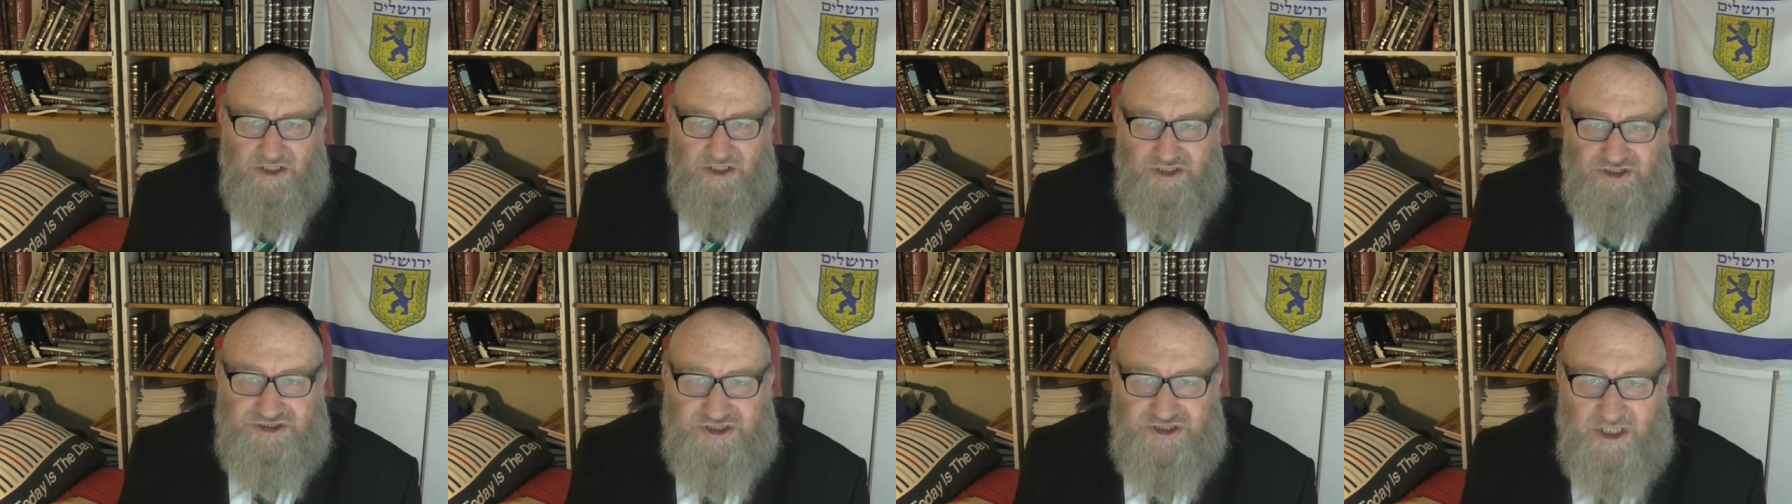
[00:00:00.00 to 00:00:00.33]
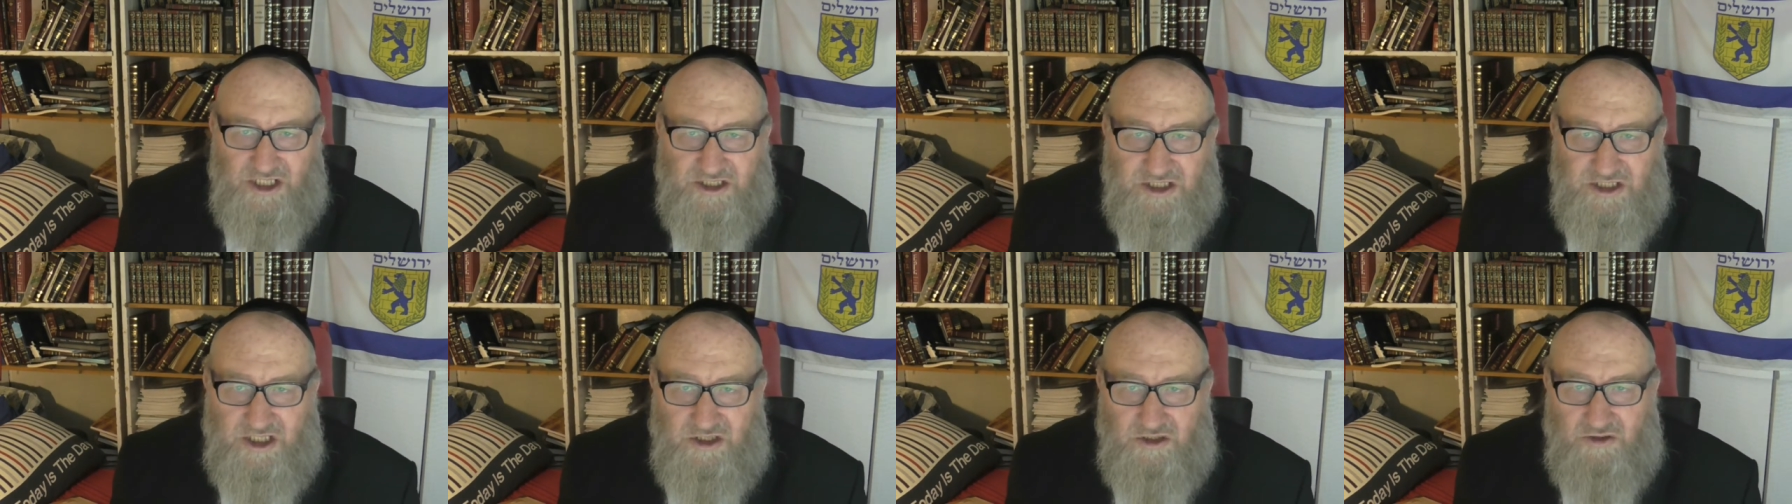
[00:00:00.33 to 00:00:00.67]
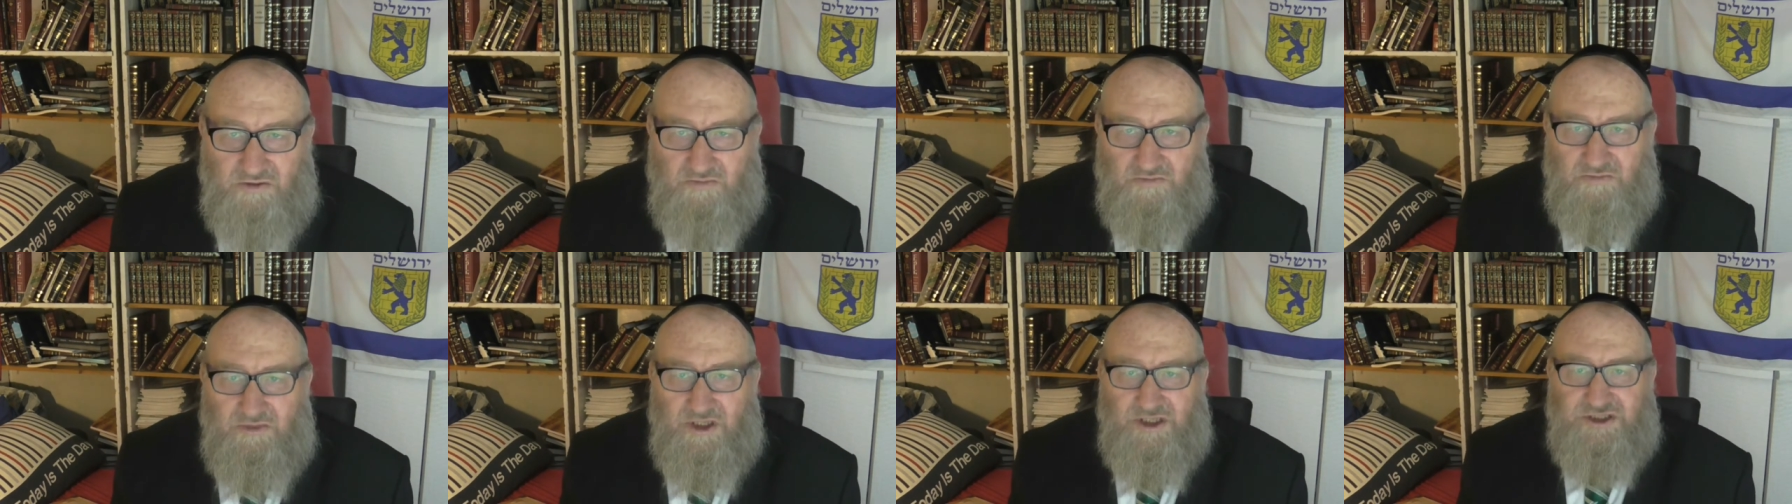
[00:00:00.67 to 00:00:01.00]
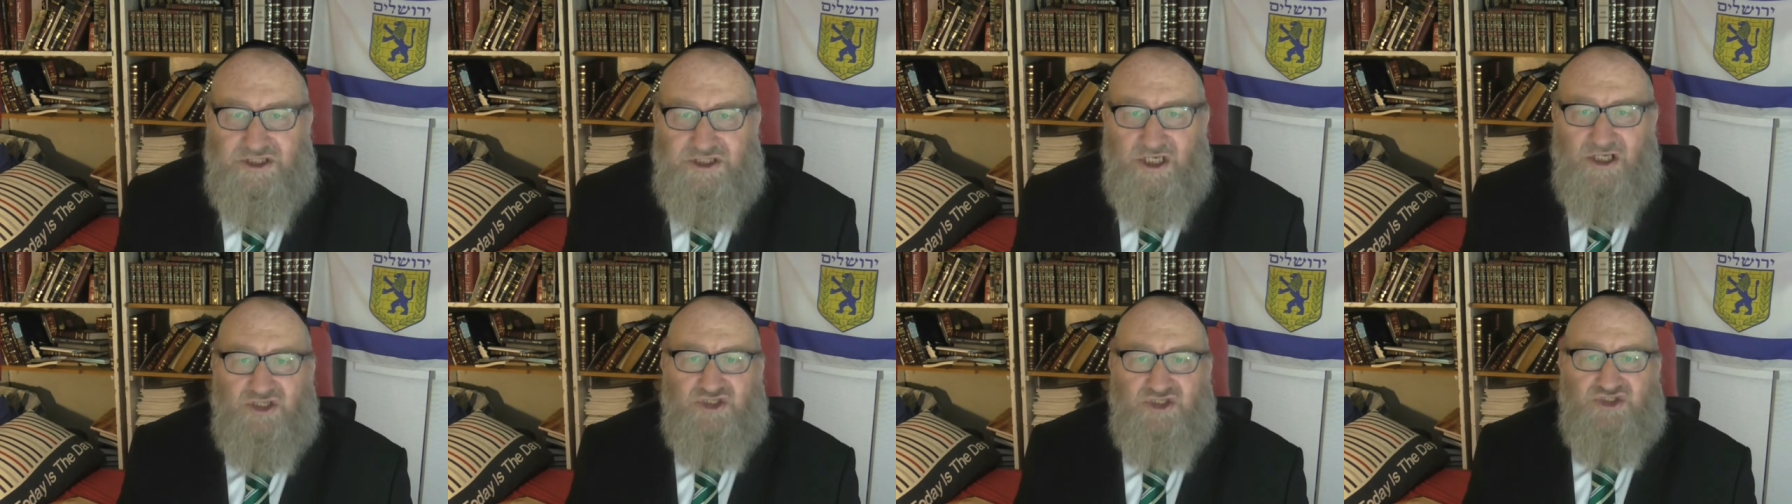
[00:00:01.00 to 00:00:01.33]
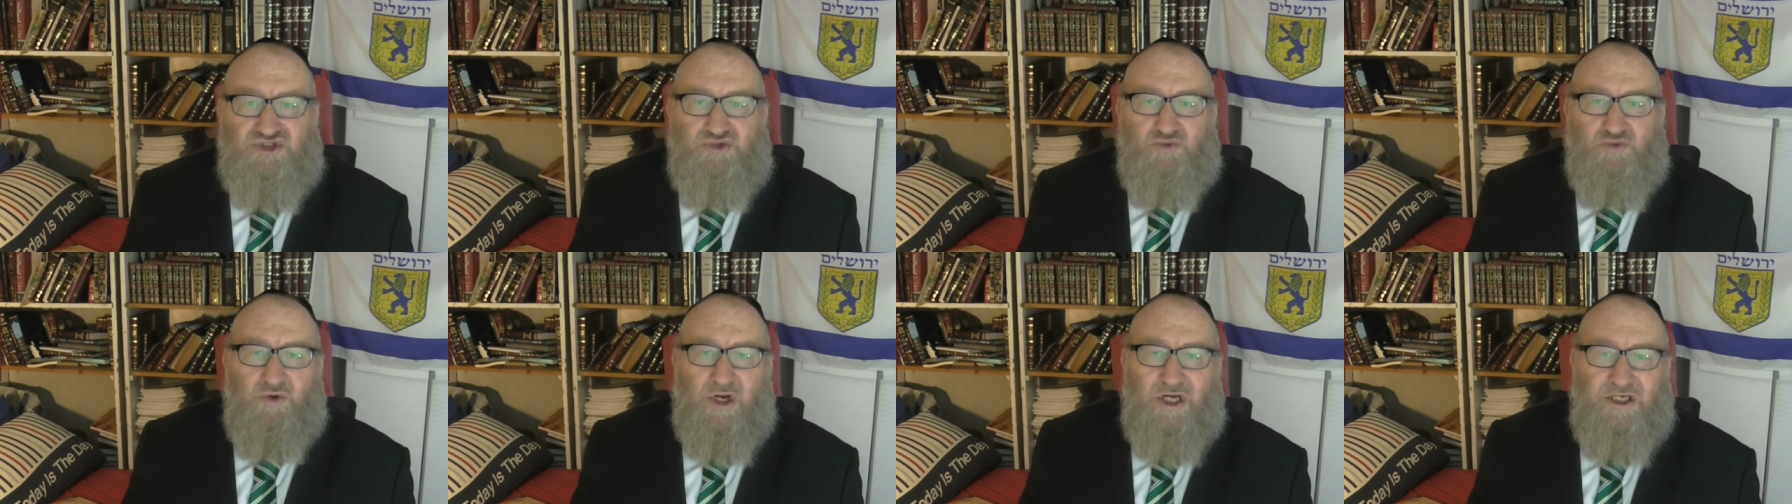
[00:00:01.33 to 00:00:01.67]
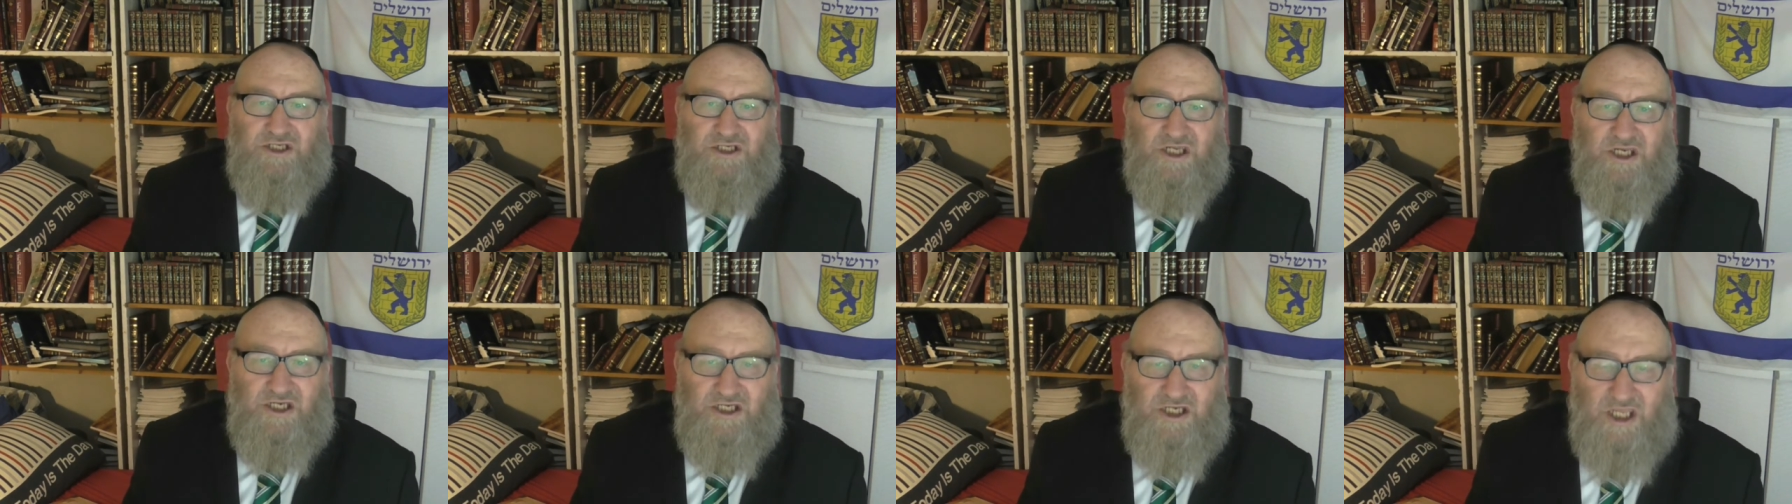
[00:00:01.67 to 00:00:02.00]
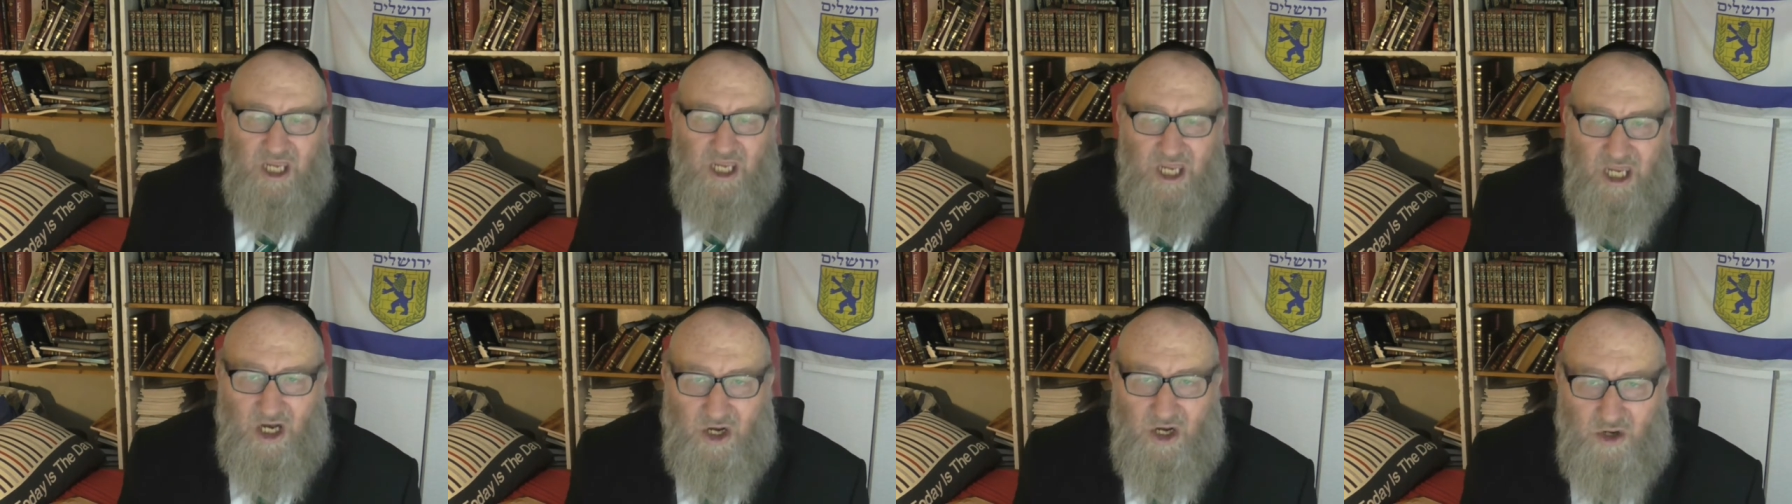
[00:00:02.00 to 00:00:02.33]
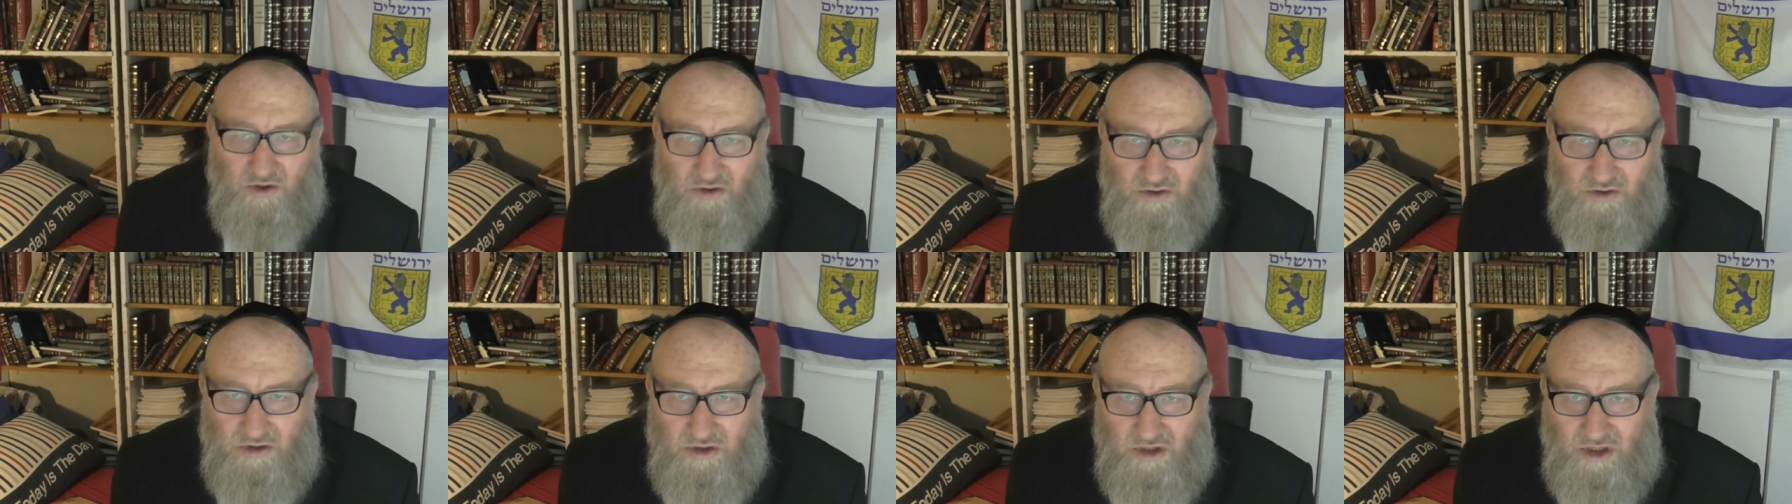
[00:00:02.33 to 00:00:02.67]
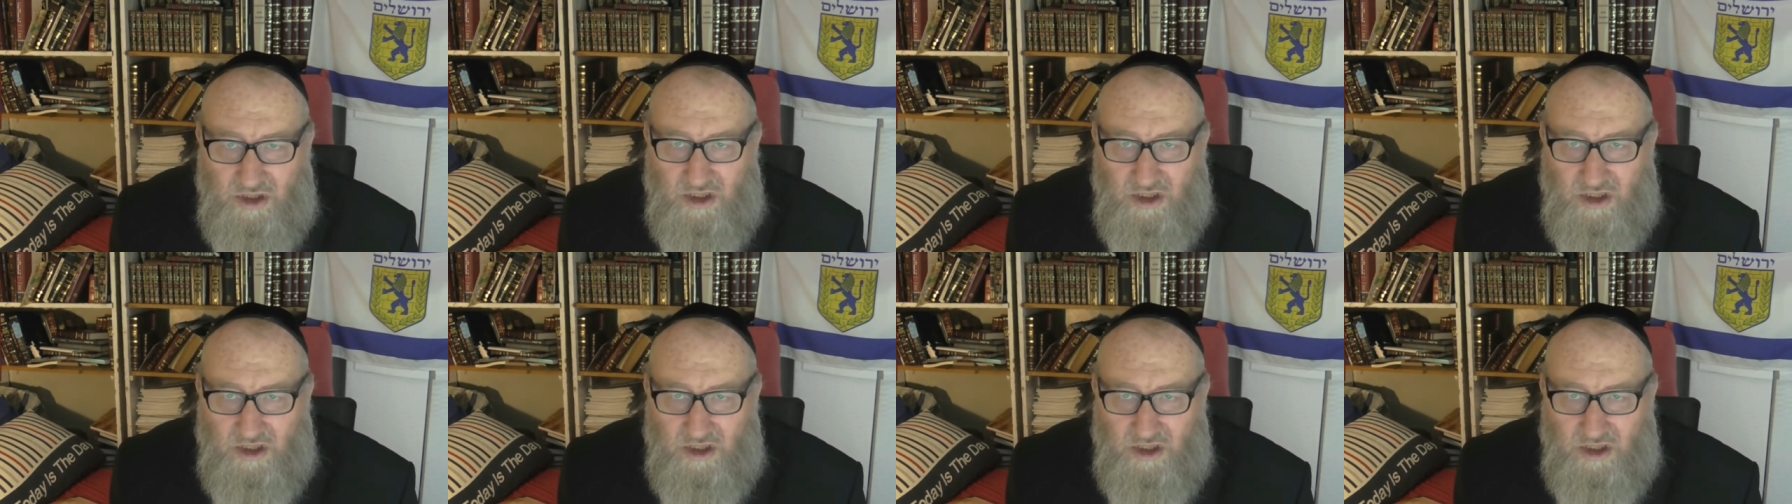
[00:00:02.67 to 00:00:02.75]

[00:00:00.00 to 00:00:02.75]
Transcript: study may tell us when and how.